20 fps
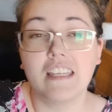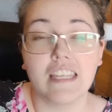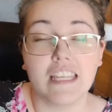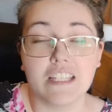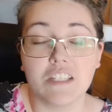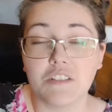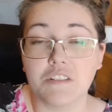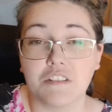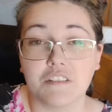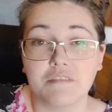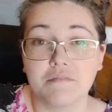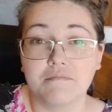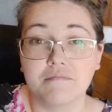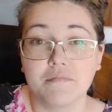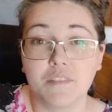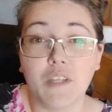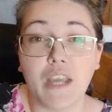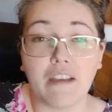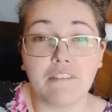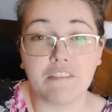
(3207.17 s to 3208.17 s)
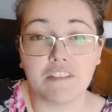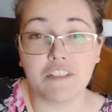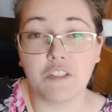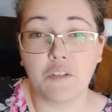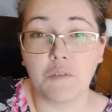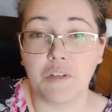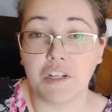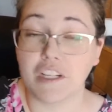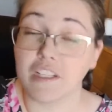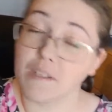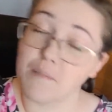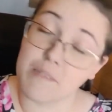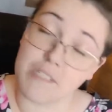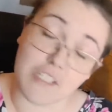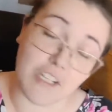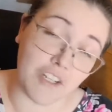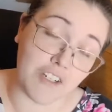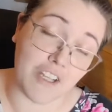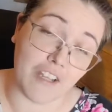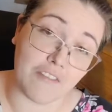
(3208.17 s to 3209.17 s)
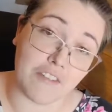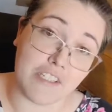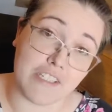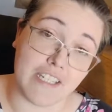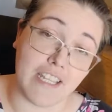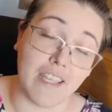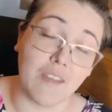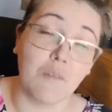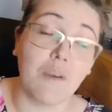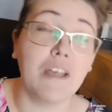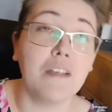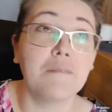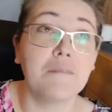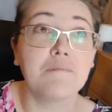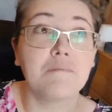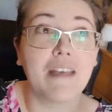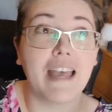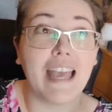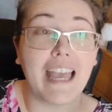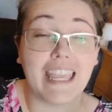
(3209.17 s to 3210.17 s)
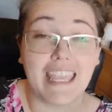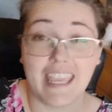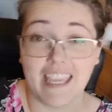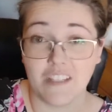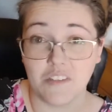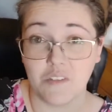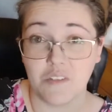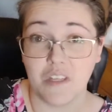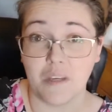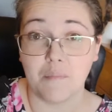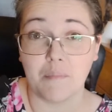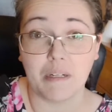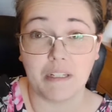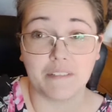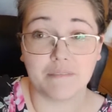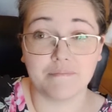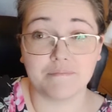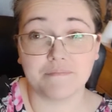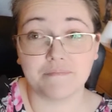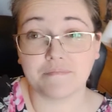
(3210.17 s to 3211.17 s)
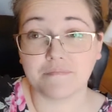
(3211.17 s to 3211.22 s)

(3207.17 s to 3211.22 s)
It's true. You have to know where your limits are, and you have to say, well, I can't do that part.